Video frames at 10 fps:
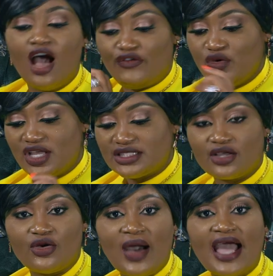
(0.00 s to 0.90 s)
A few years
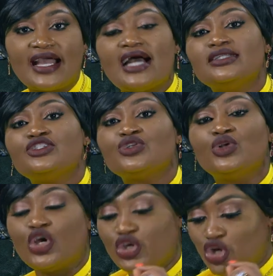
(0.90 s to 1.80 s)
ago, I
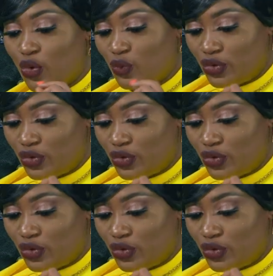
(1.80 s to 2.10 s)
counseled a young